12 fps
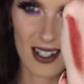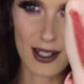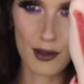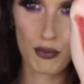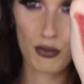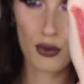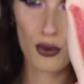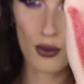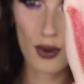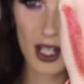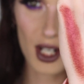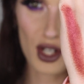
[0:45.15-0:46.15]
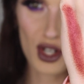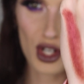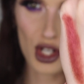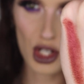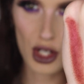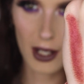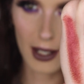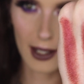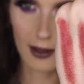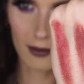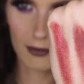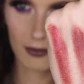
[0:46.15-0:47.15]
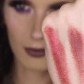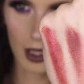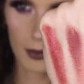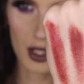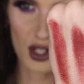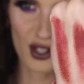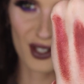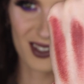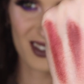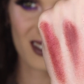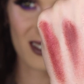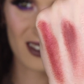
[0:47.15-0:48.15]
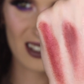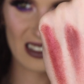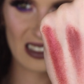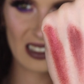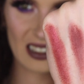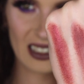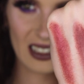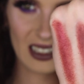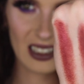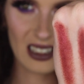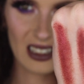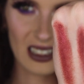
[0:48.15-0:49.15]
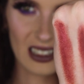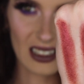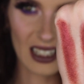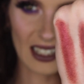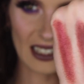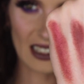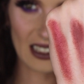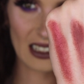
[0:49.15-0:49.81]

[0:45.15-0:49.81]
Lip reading: is pretty shitty. Let me just I